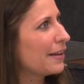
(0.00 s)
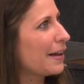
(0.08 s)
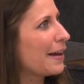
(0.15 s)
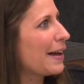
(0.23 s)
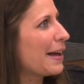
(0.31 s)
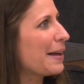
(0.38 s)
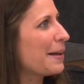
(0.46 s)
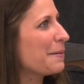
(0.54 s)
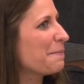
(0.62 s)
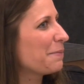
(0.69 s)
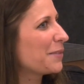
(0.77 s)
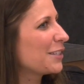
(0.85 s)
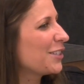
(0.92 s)

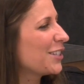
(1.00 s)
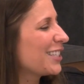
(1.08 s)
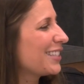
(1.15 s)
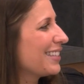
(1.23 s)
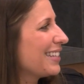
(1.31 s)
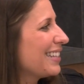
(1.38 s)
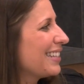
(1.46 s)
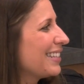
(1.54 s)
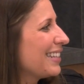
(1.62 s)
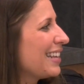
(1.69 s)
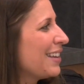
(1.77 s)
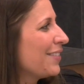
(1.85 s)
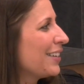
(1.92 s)
So just
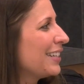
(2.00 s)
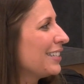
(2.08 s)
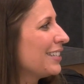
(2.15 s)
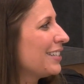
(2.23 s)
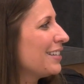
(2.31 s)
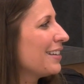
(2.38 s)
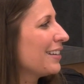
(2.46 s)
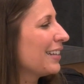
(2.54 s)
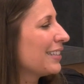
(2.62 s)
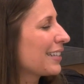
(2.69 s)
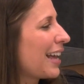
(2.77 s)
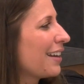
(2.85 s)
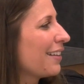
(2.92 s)
even
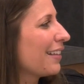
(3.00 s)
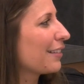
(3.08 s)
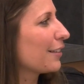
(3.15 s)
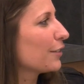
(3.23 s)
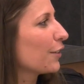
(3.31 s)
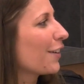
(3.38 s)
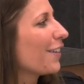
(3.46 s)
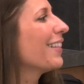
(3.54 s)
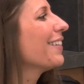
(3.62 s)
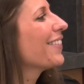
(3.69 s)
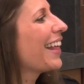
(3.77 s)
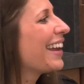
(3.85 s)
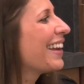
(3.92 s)
it's kind of like the circle
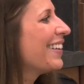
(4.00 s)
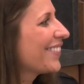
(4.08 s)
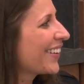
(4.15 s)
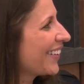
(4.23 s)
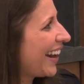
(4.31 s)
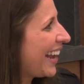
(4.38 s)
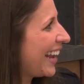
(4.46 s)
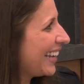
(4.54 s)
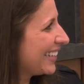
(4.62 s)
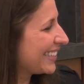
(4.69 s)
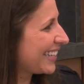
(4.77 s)
of life, right?